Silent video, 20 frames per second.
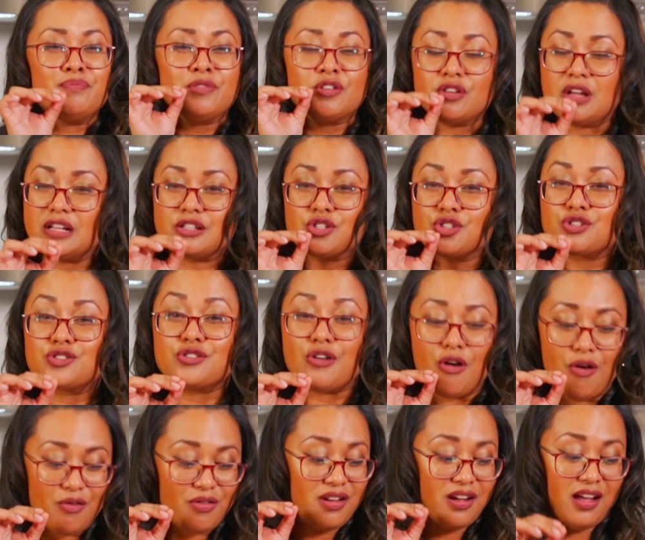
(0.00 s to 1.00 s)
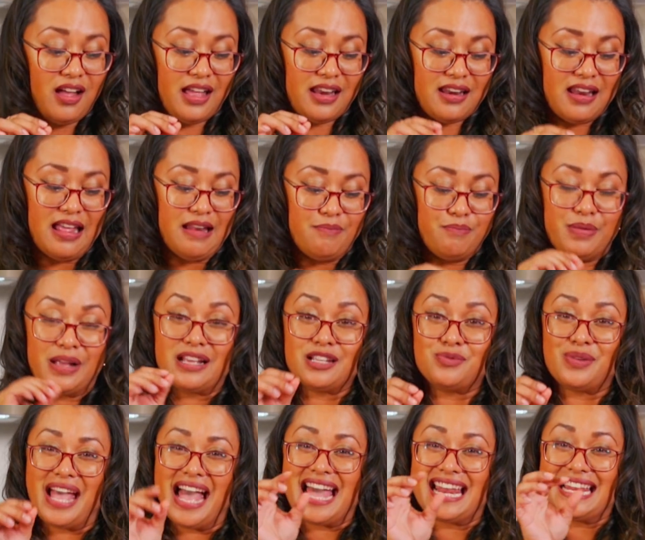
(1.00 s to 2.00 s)
It's so good. And because
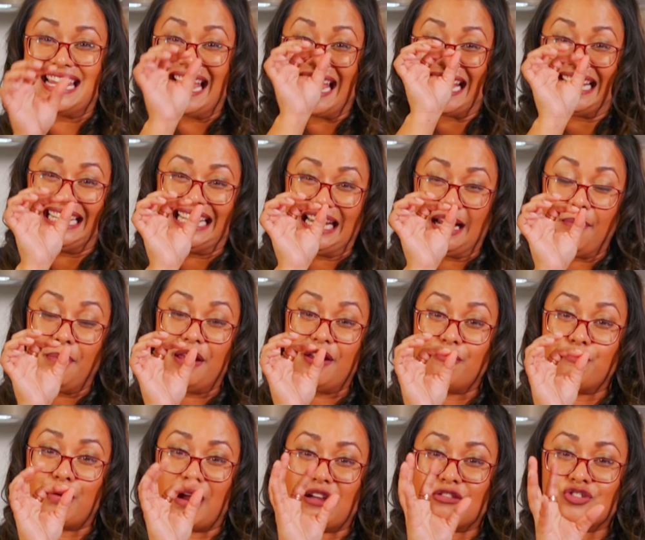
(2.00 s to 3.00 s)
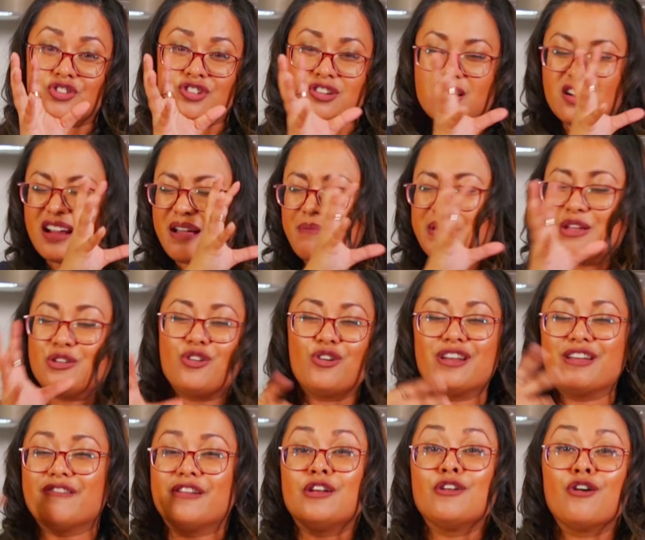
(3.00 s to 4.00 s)
we added a little bit of brown sugar, I mean, you don't
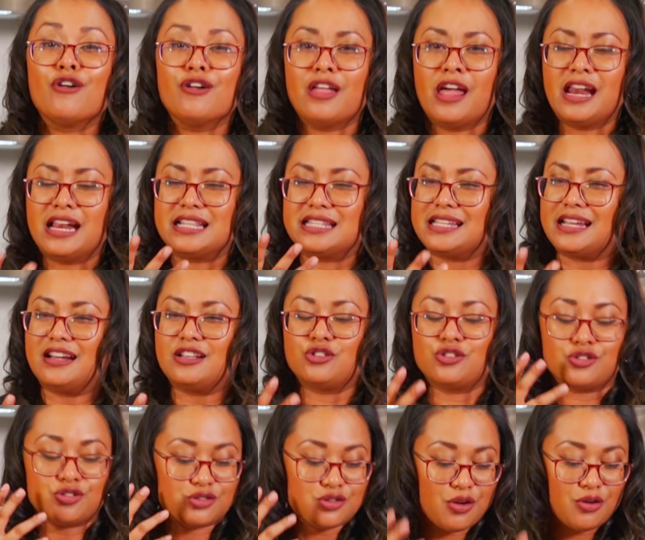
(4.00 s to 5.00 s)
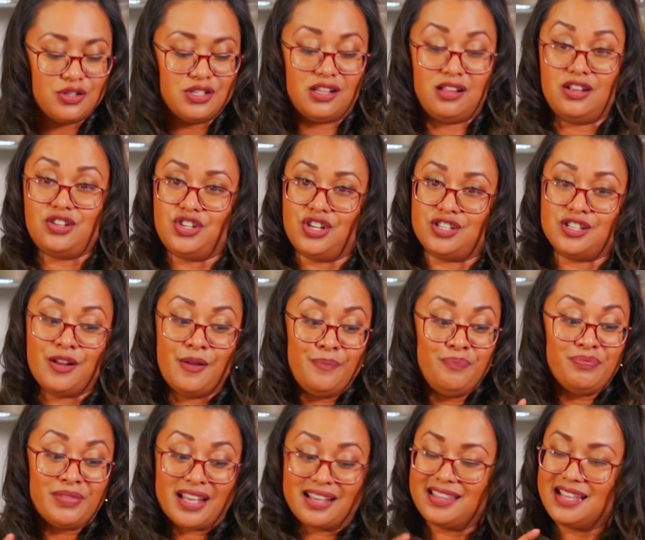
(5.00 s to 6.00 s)
even know that it's, it's so delicious.
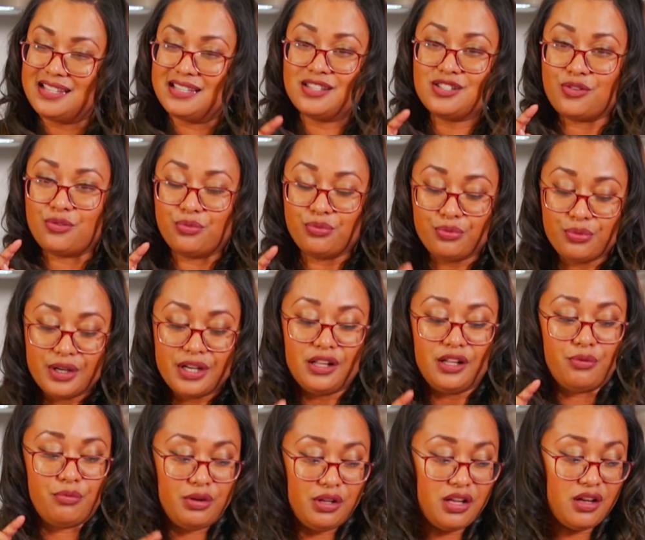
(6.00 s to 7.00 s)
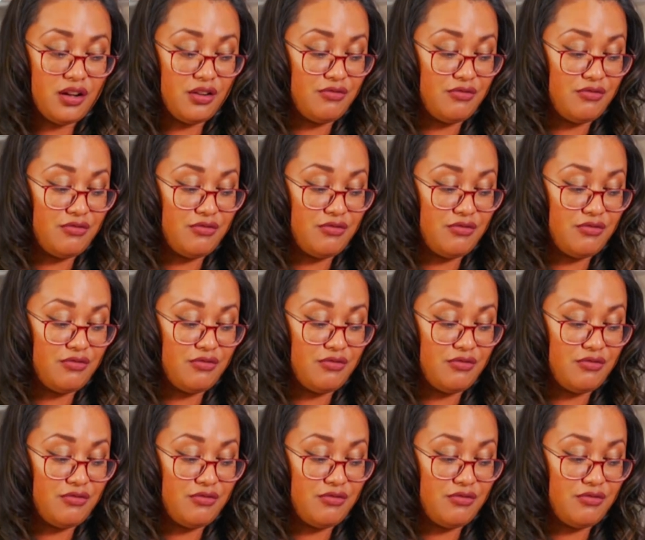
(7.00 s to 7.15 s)
This is a really, really good